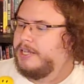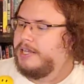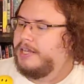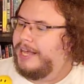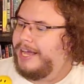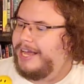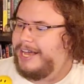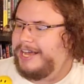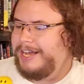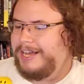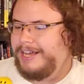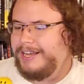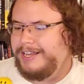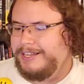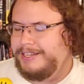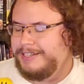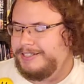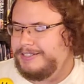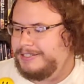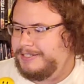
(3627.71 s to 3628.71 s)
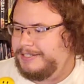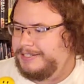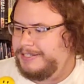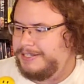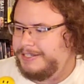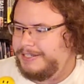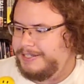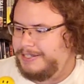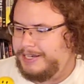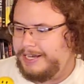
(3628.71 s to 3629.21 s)
and
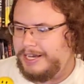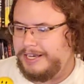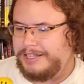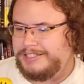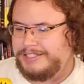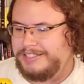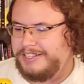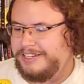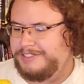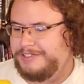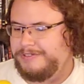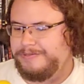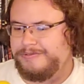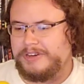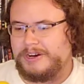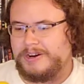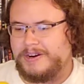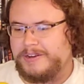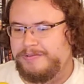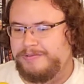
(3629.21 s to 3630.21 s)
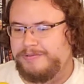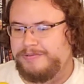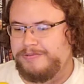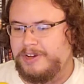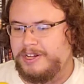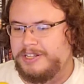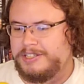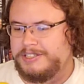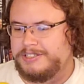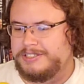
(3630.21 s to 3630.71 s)
it's it's a very
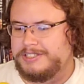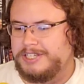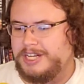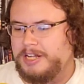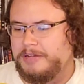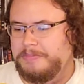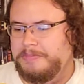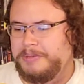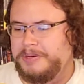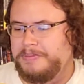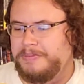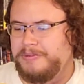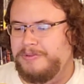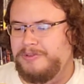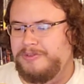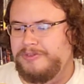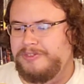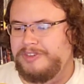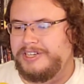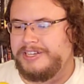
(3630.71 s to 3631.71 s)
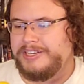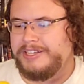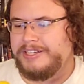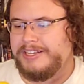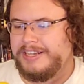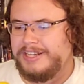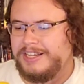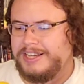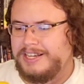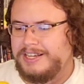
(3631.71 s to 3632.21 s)
fun zombie
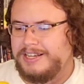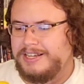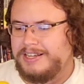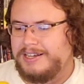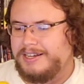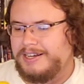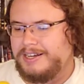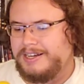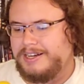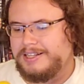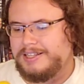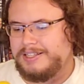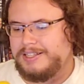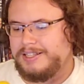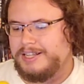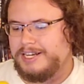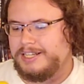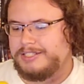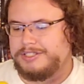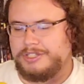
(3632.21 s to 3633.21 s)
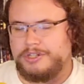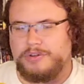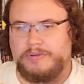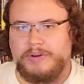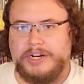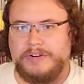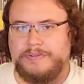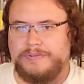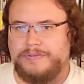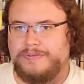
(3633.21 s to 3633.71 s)
movie. Uh, lots of
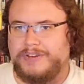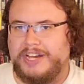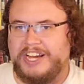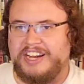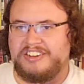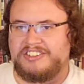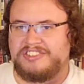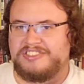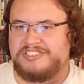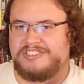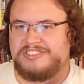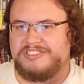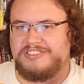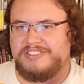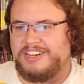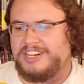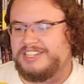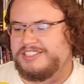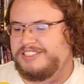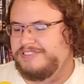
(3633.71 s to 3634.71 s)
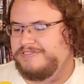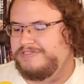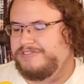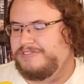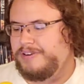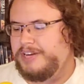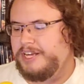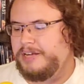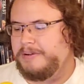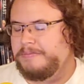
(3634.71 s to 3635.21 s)
great effects, lots of
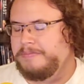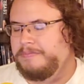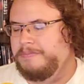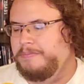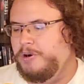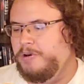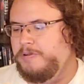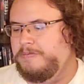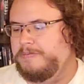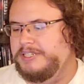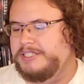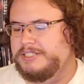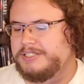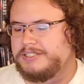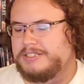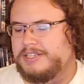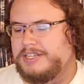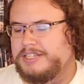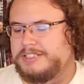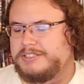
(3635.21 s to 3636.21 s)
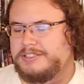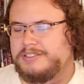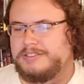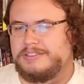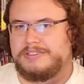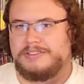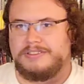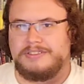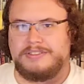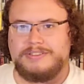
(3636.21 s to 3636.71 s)
great moments, lots a
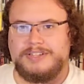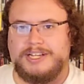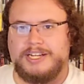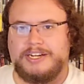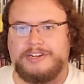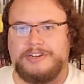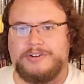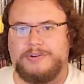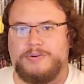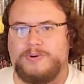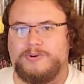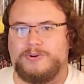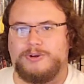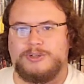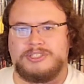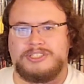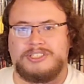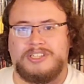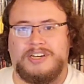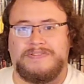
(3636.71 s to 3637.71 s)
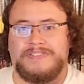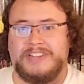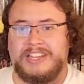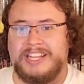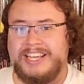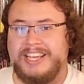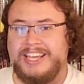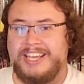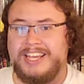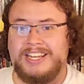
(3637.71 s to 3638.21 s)
lot of good horror stuff, and
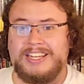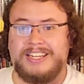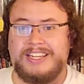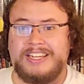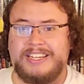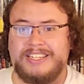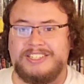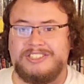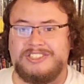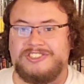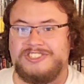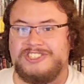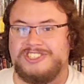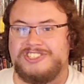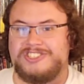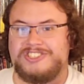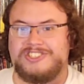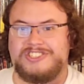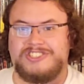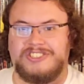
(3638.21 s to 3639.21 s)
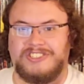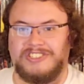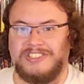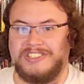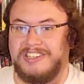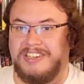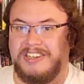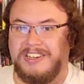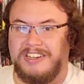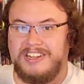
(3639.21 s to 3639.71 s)
the ending is just
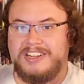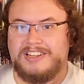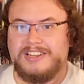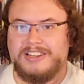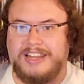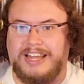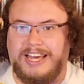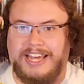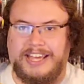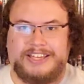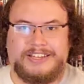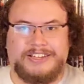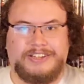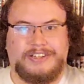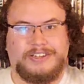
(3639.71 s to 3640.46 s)
like